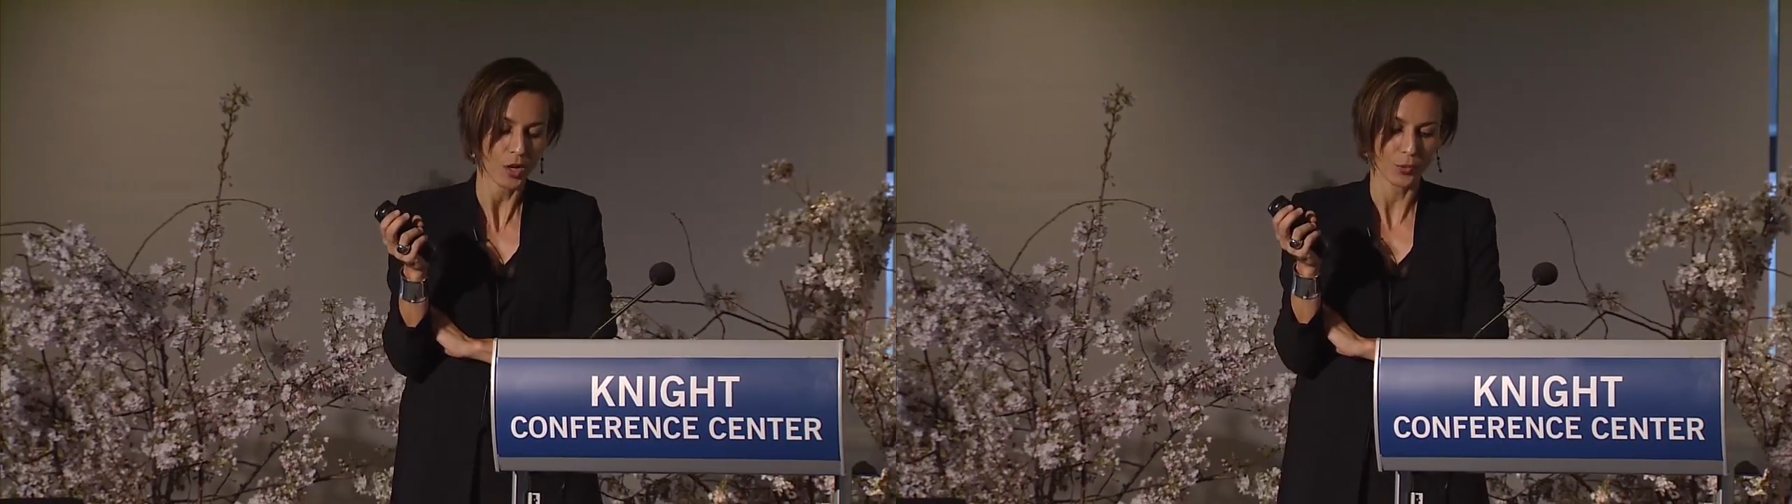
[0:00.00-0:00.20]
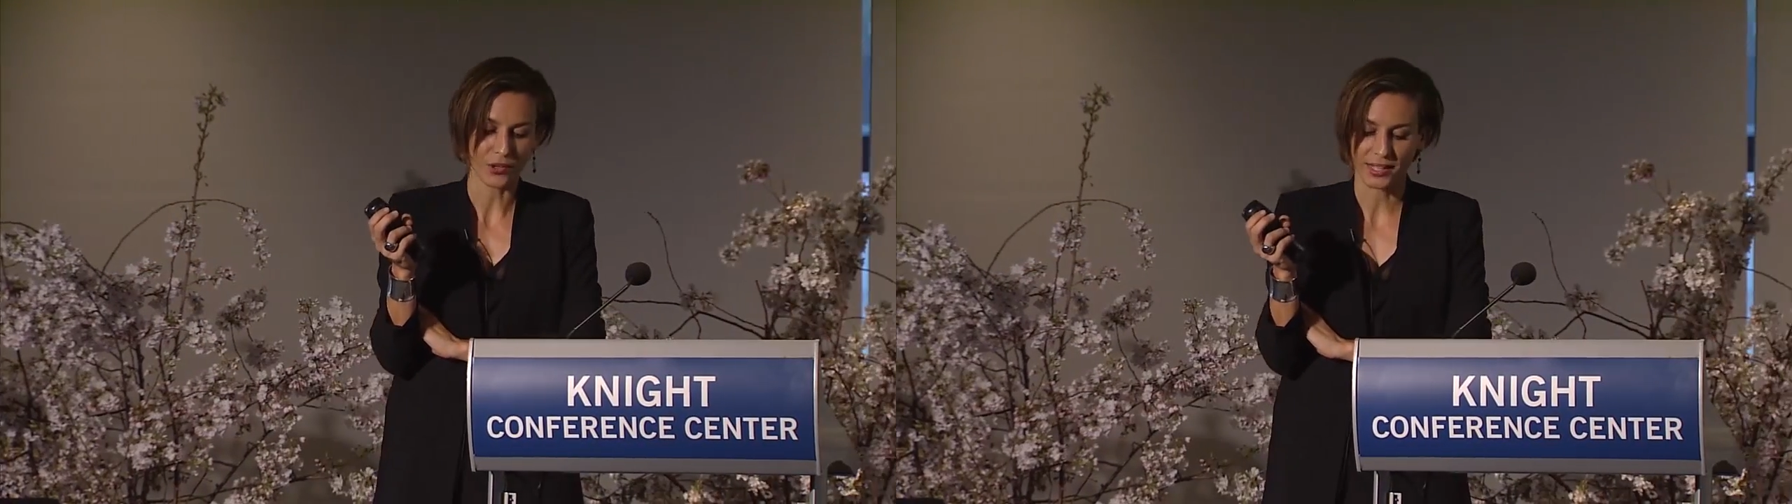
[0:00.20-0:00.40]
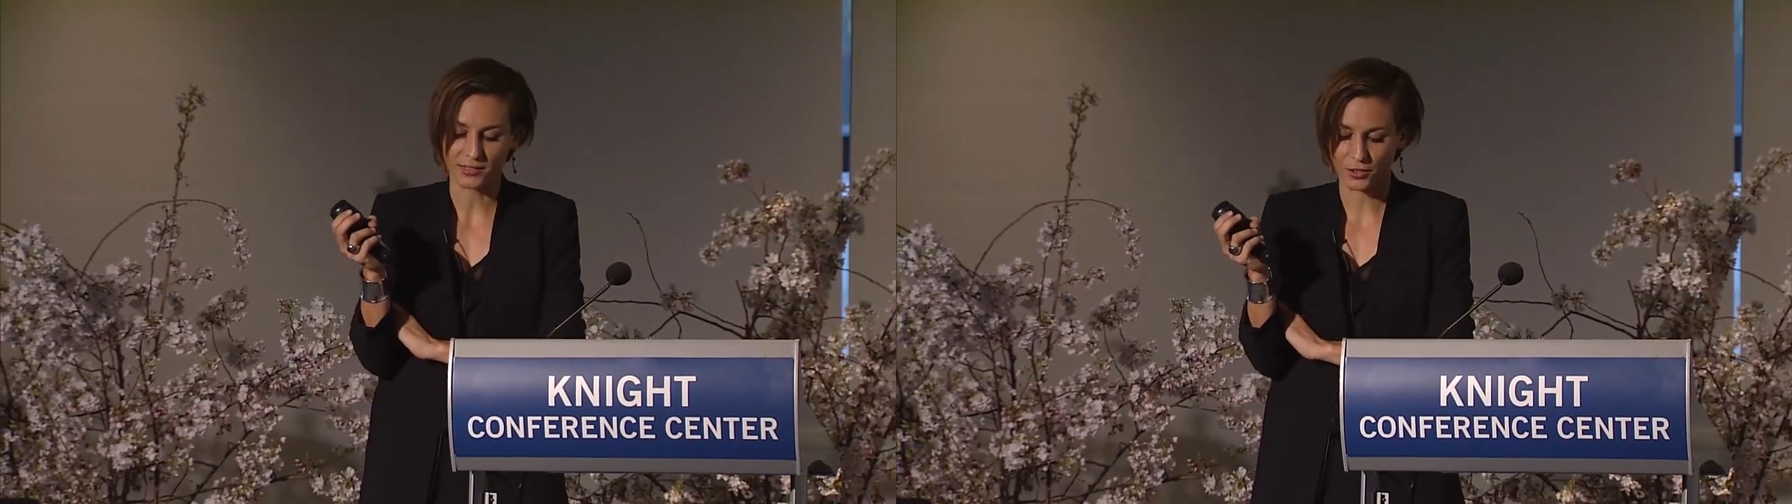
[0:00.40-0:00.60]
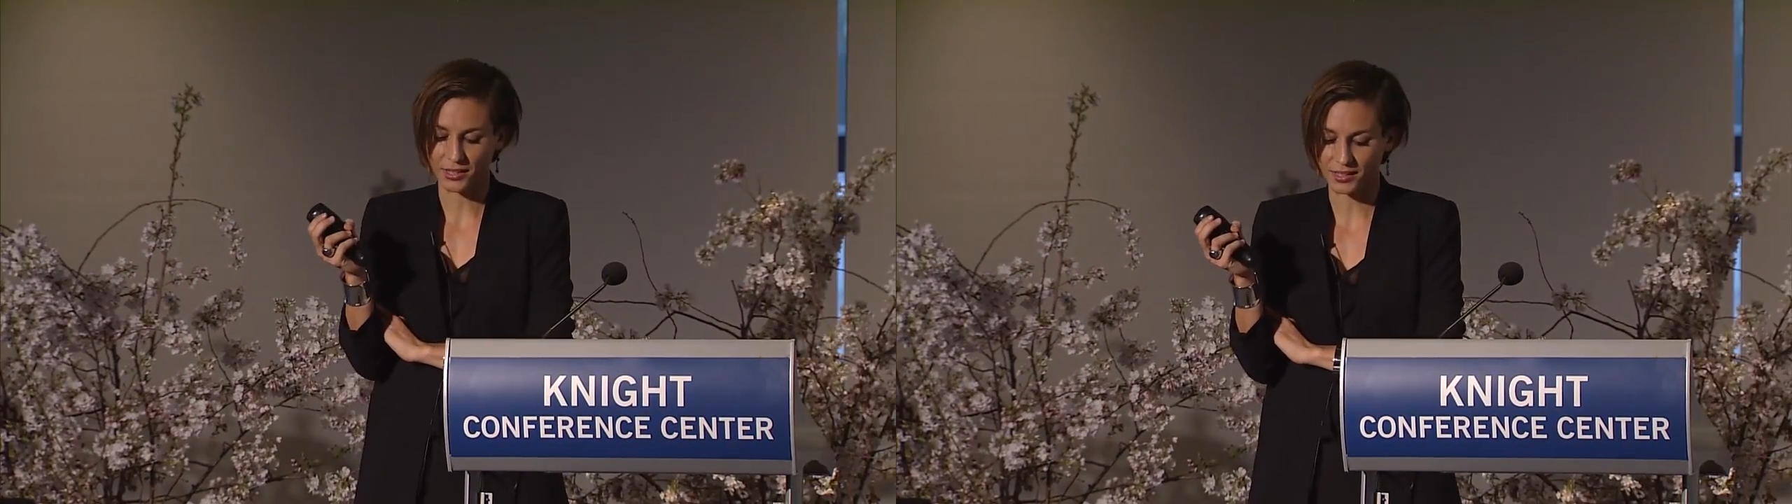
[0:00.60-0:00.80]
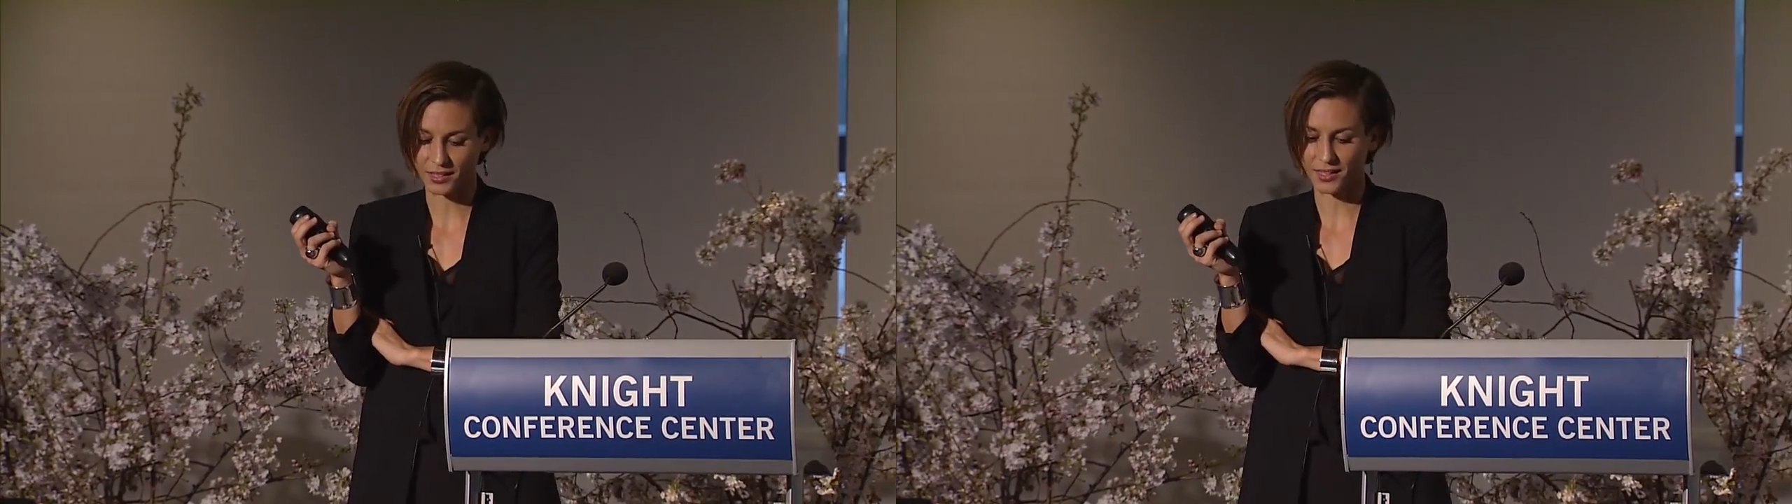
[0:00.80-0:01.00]
we're
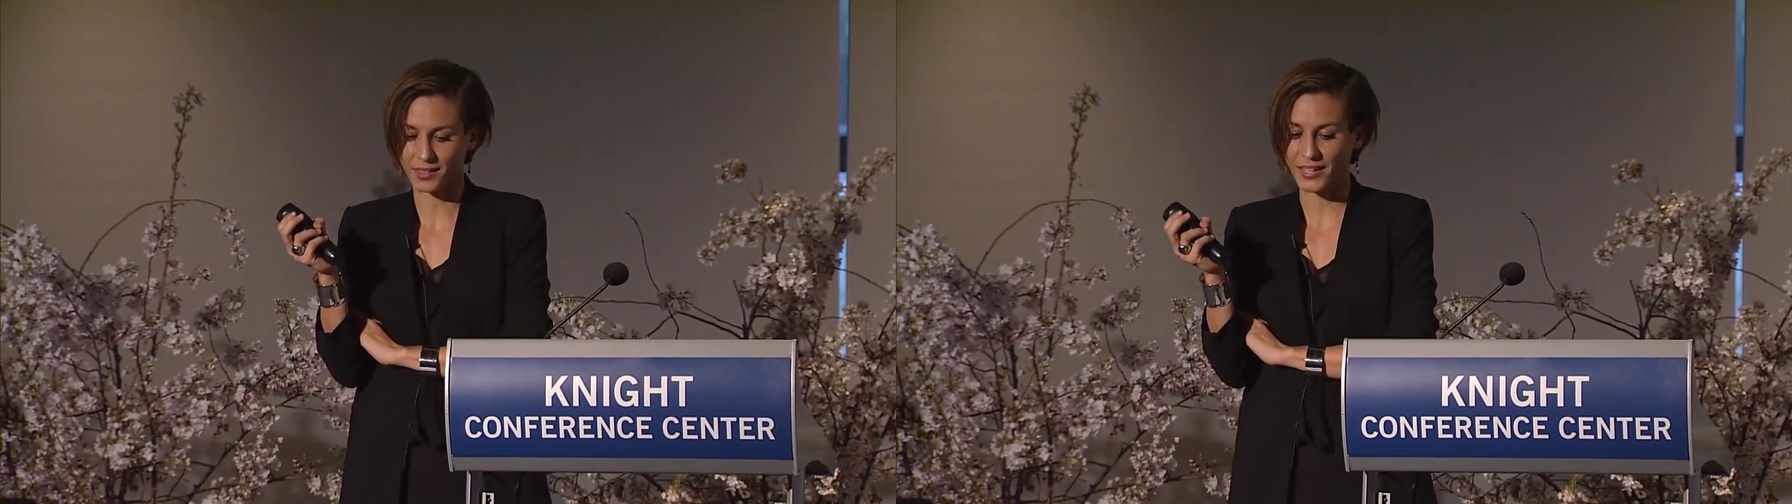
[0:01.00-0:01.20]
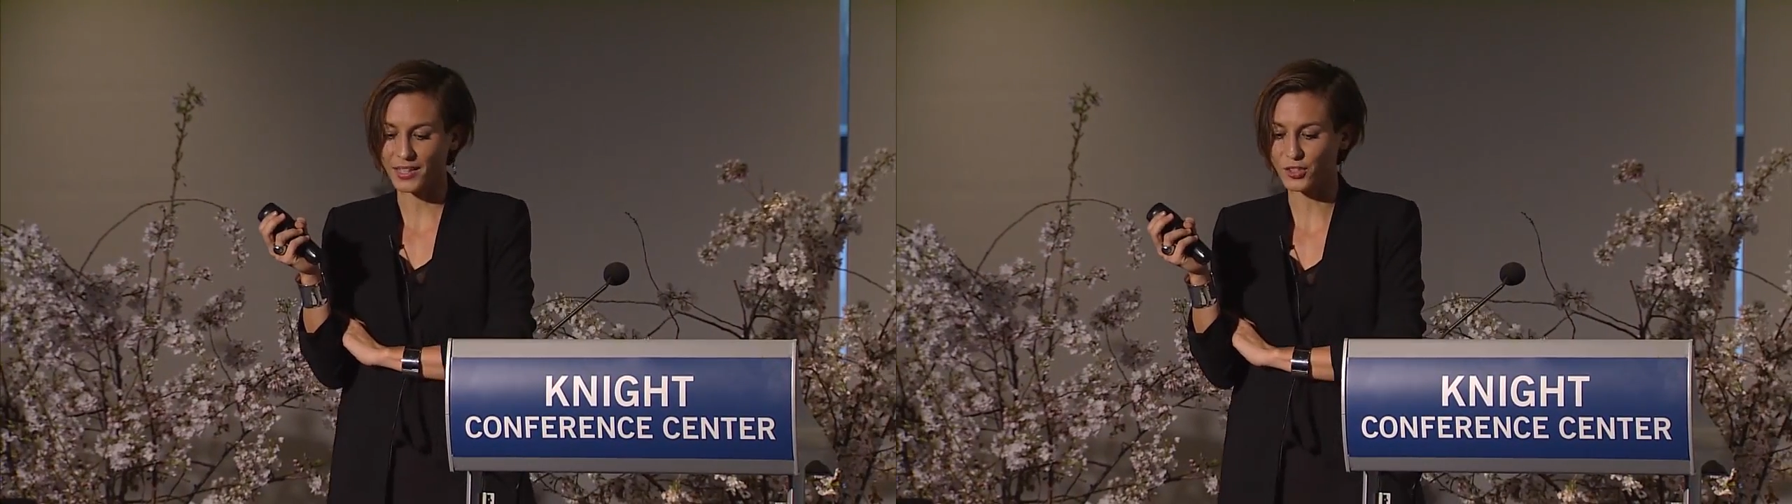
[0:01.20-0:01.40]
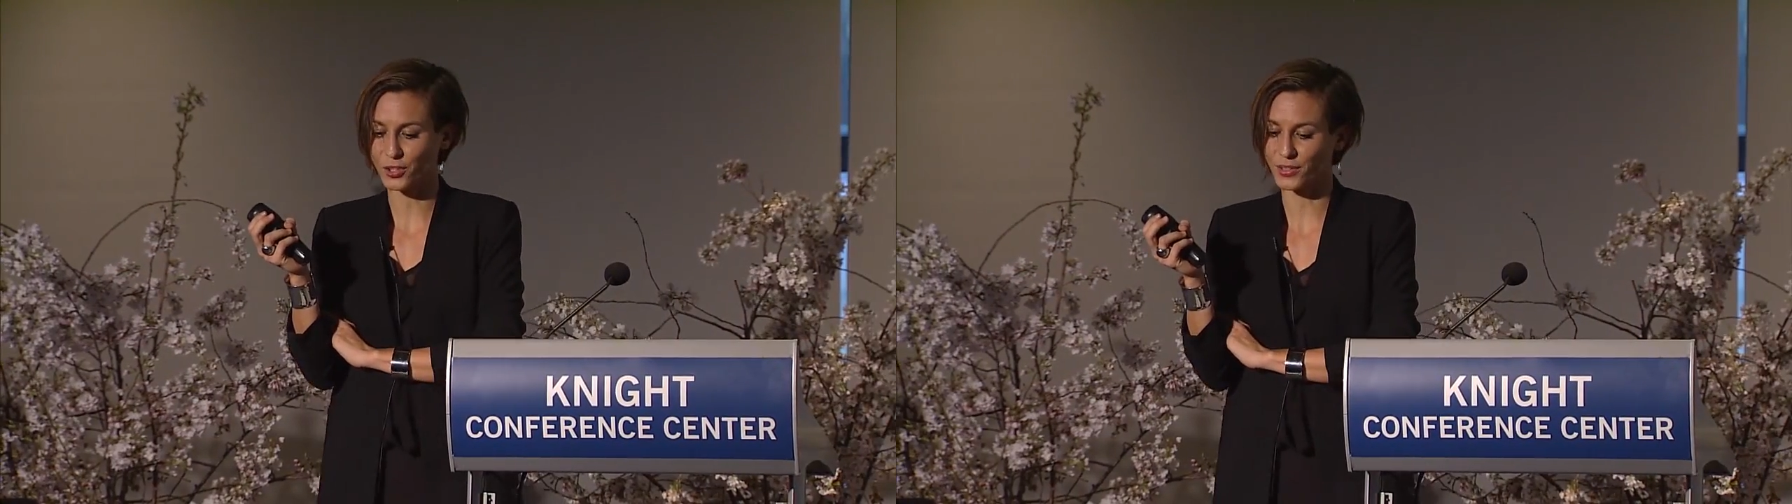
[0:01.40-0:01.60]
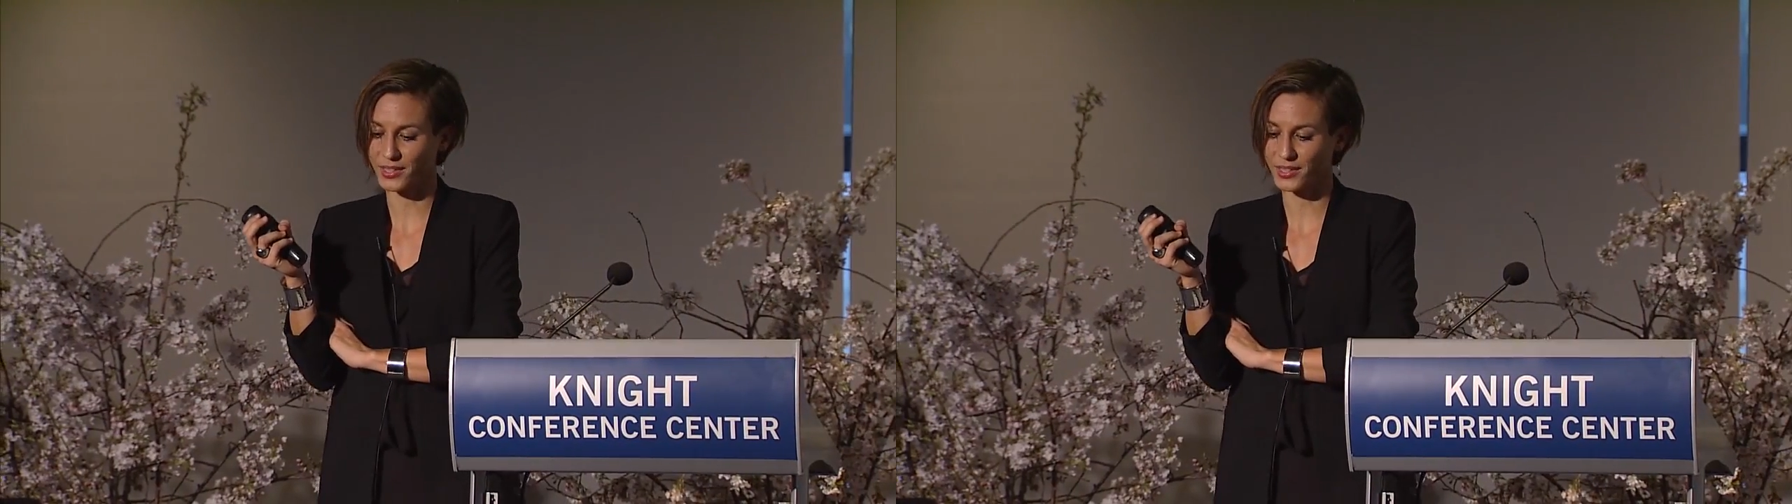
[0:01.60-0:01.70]
entering a danger